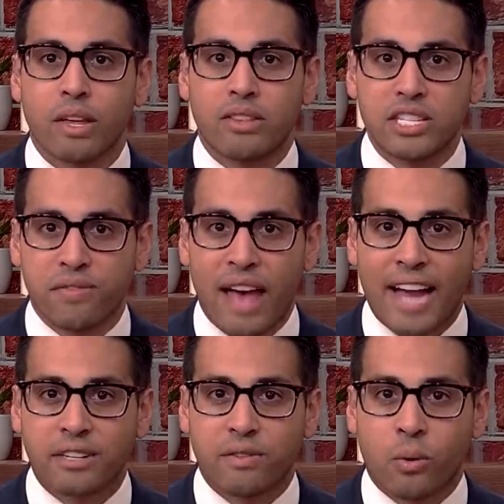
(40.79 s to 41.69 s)
This
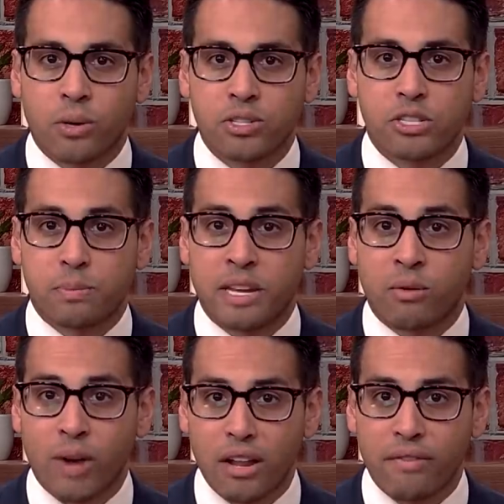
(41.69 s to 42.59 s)
fact, of course, is being
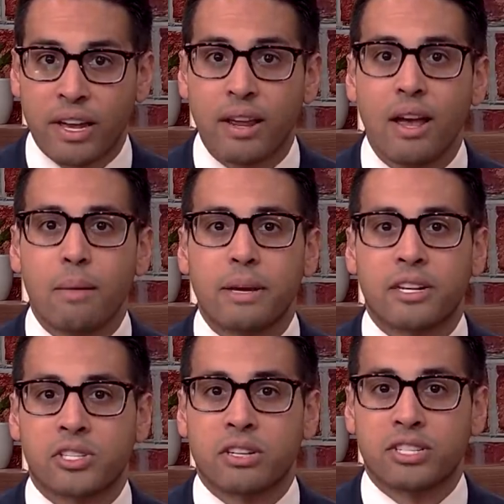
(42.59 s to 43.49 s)
relevant
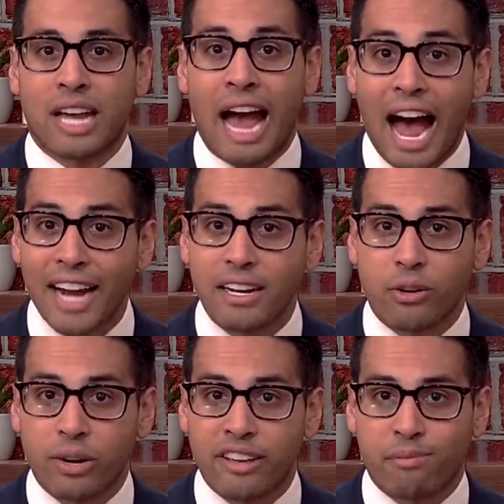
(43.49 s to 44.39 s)
because there is a high
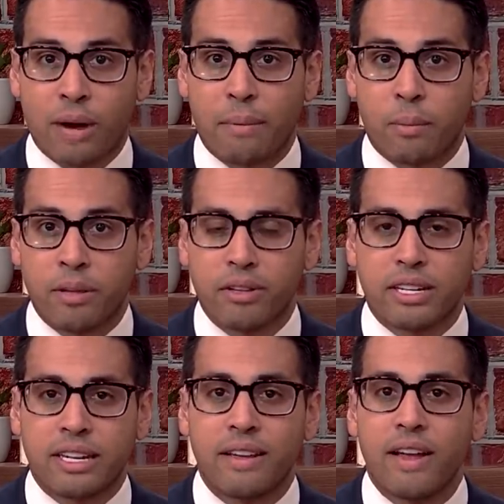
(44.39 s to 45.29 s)
degree of
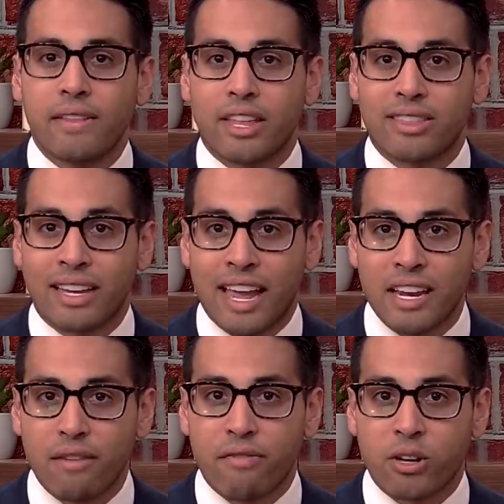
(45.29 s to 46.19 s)
probability that the
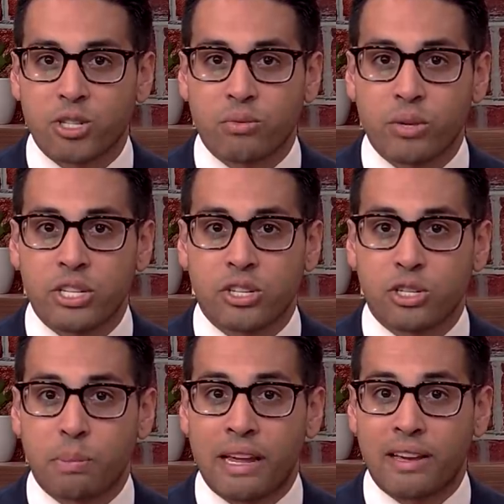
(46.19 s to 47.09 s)
gain of function
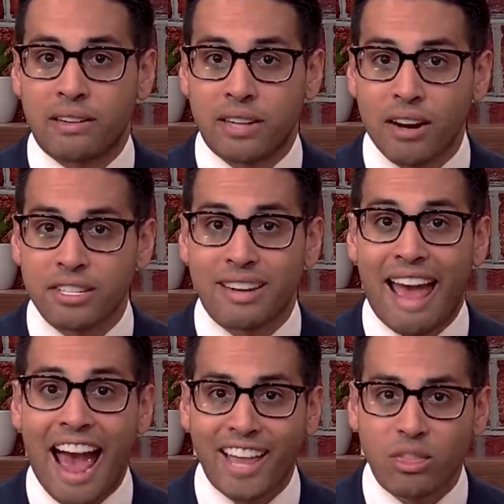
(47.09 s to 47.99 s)
research being conducted
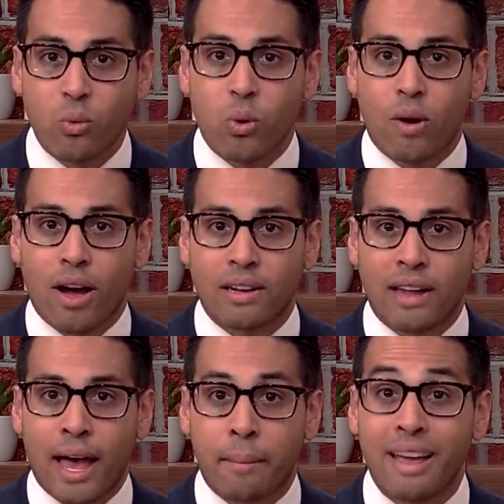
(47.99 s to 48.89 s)
at the Wuhan
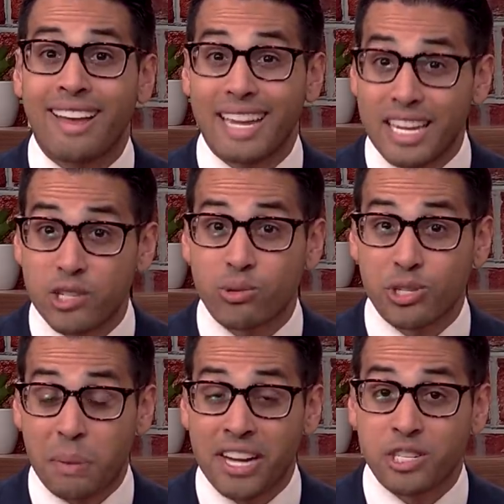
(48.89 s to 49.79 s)
lab is
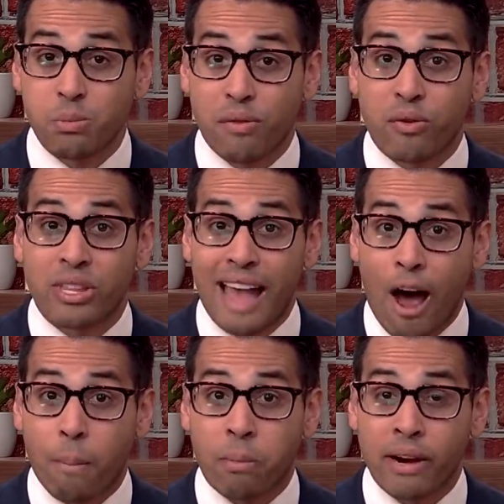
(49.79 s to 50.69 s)
responsible for the
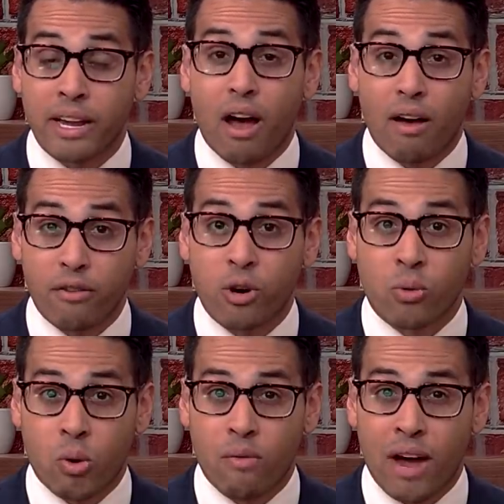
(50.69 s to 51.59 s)
outbreak of
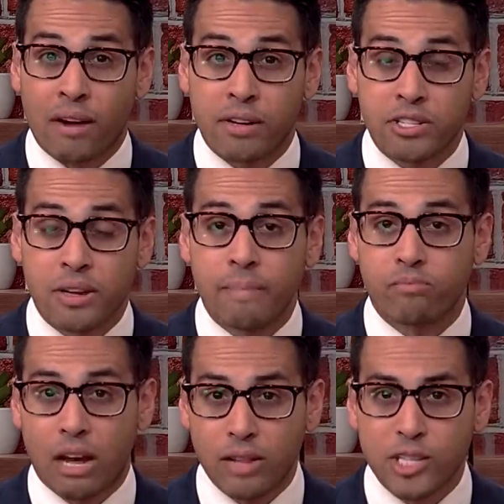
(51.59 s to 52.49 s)
coronavirus.
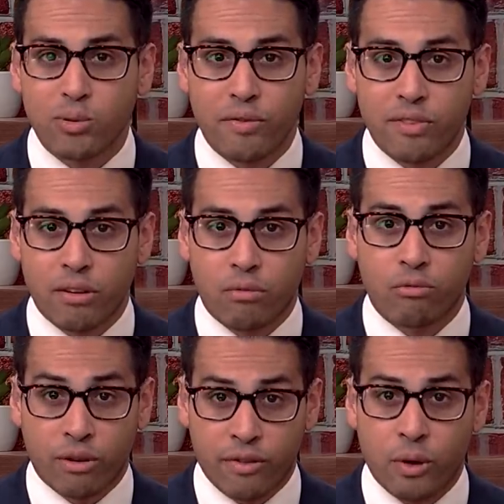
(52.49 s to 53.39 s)
Now let's review,
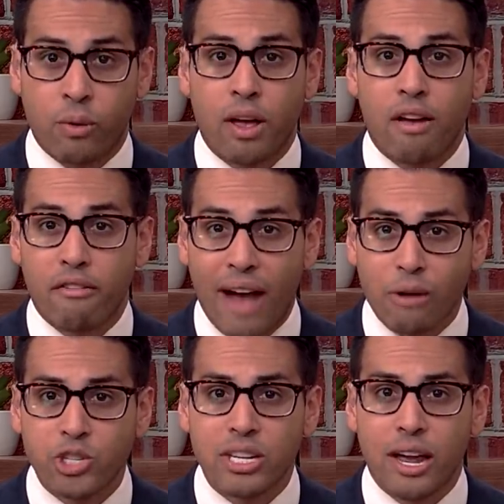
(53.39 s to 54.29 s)
review
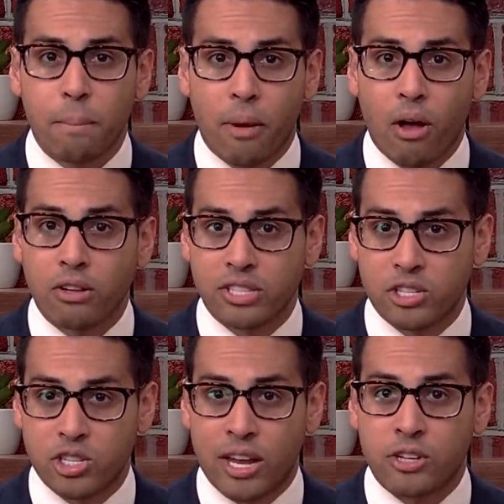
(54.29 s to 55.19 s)
Fauci and Paul's
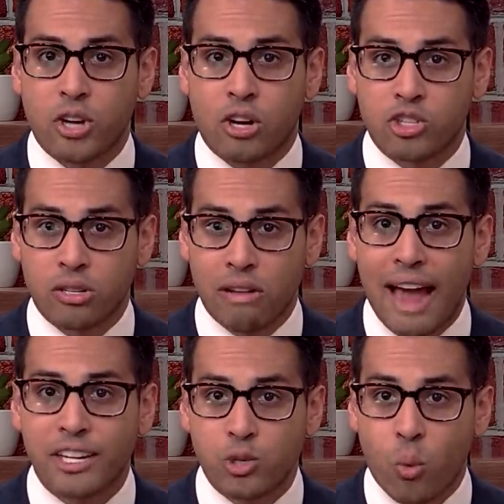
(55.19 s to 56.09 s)
exchange on
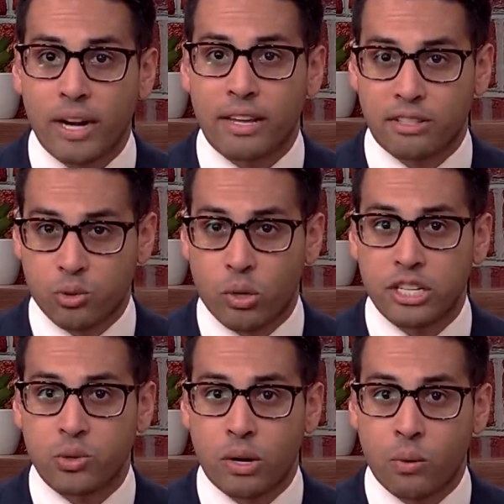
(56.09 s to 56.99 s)
July 20th,
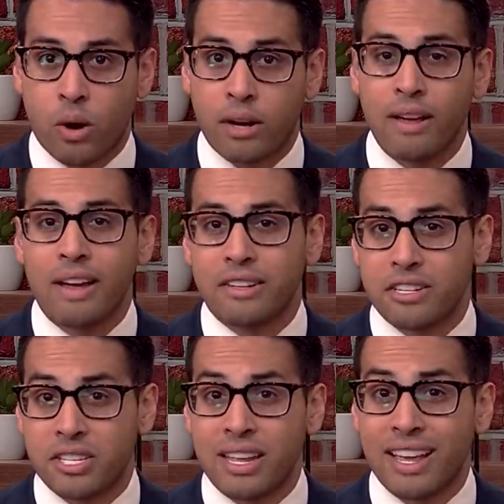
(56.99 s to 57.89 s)
2021, to
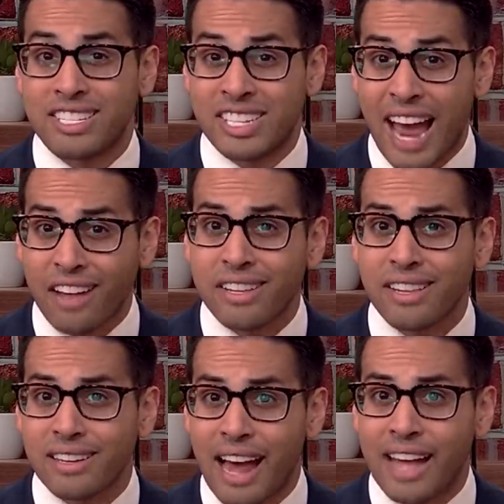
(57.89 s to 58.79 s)
see exactly the
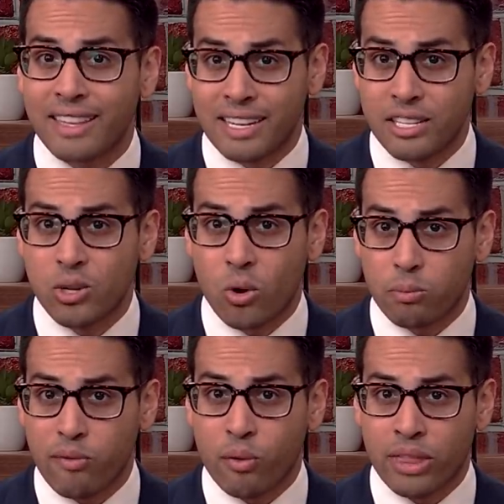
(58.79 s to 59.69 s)
lie that he told
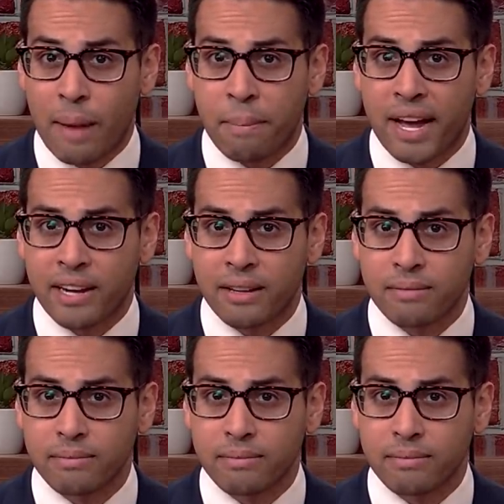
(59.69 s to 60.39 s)
before that body.